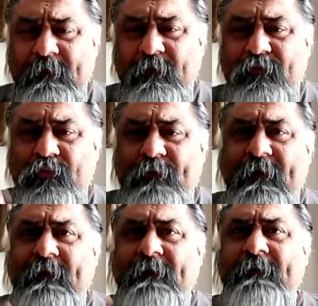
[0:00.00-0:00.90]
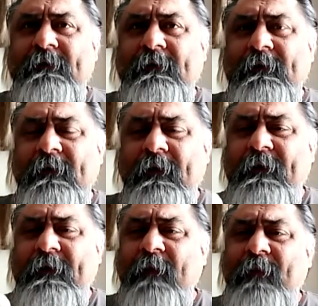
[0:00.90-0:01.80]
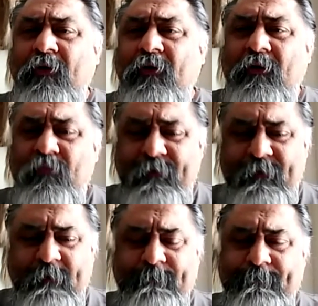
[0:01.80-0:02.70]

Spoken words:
the touquet, it came along with that.